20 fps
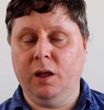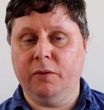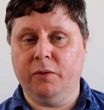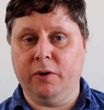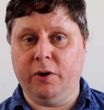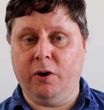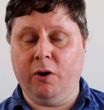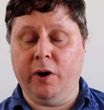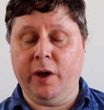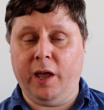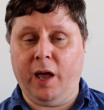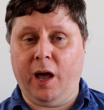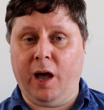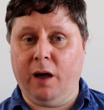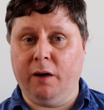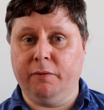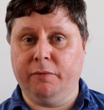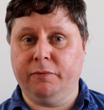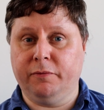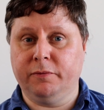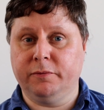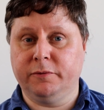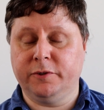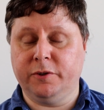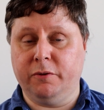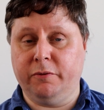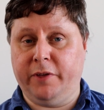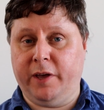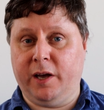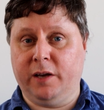that I have,
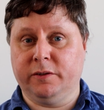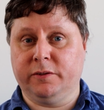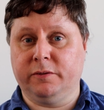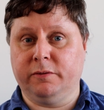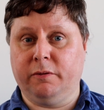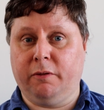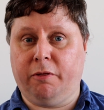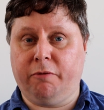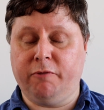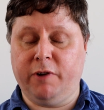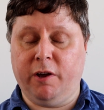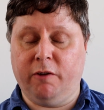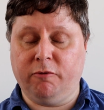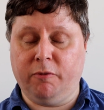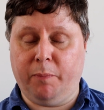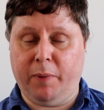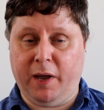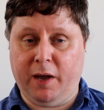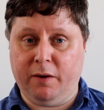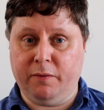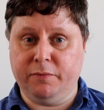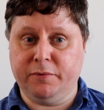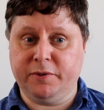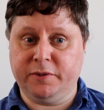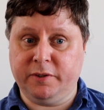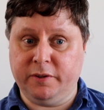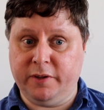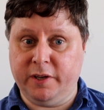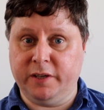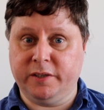£2,300
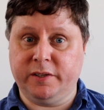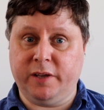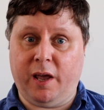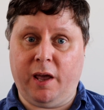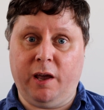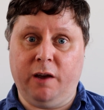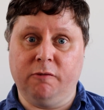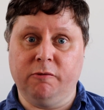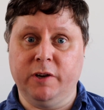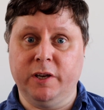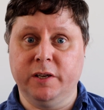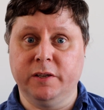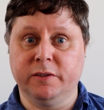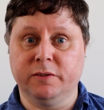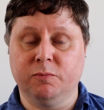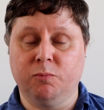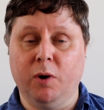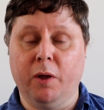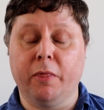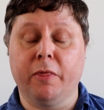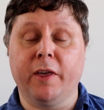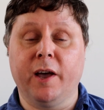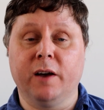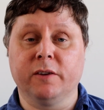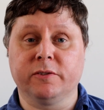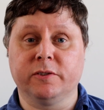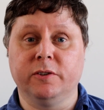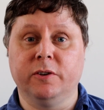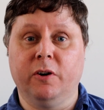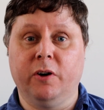to this Aries
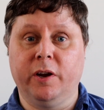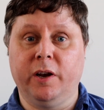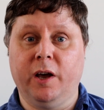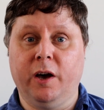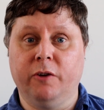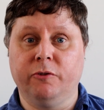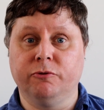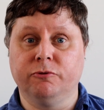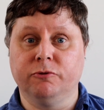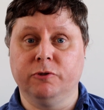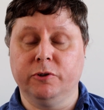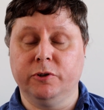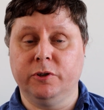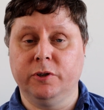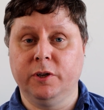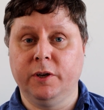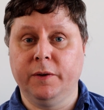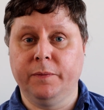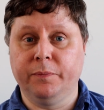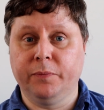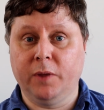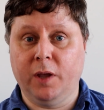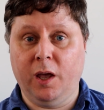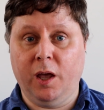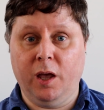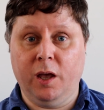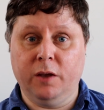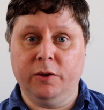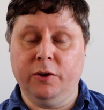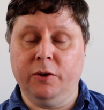1,900,
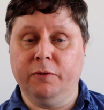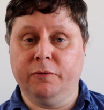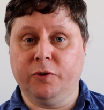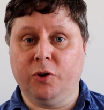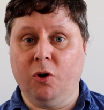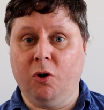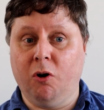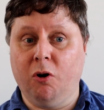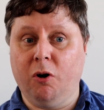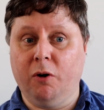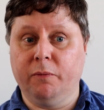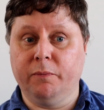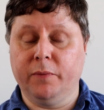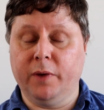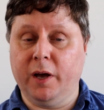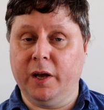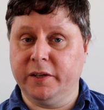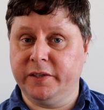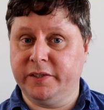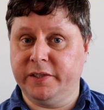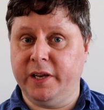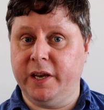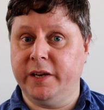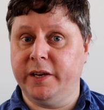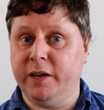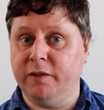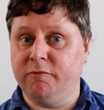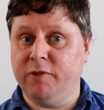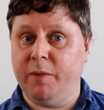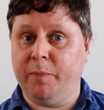you've got a
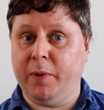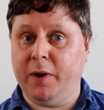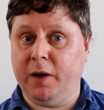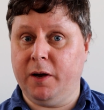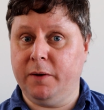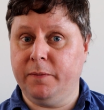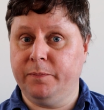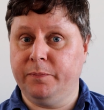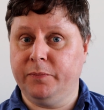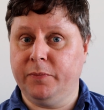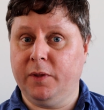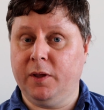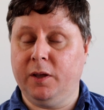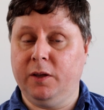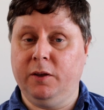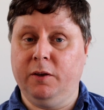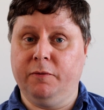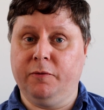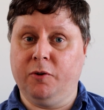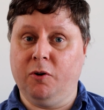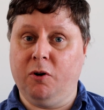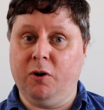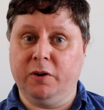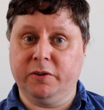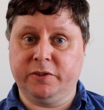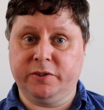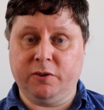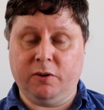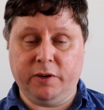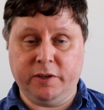CD ripper, you've got a
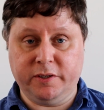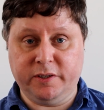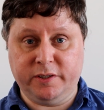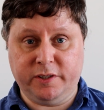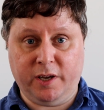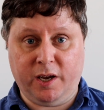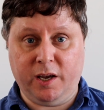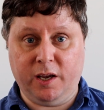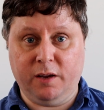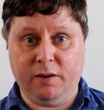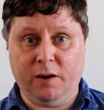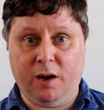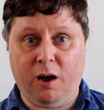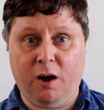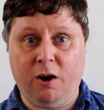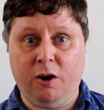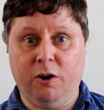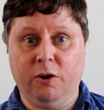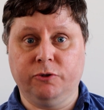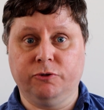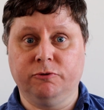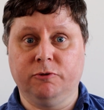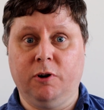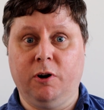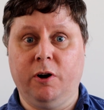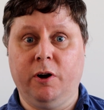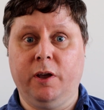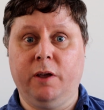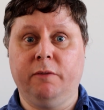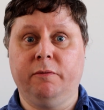solid state hard
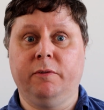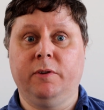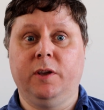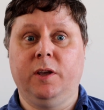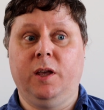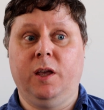drive,